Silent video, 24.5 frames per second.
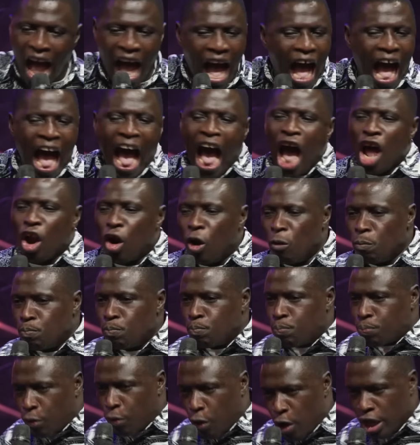out
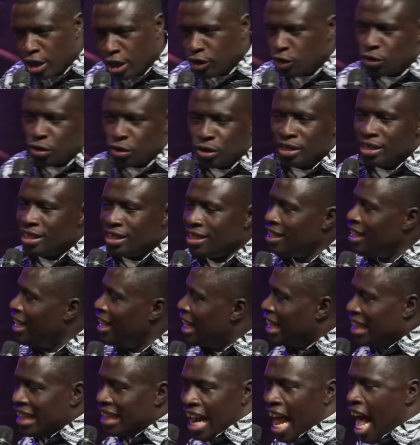of prison
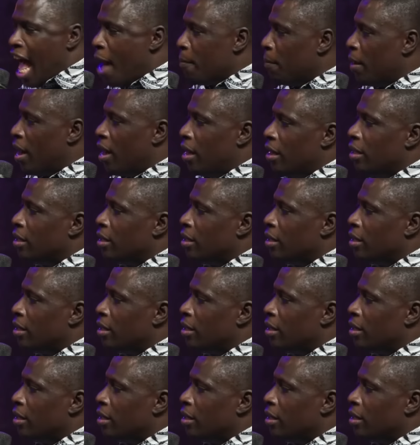that I'm.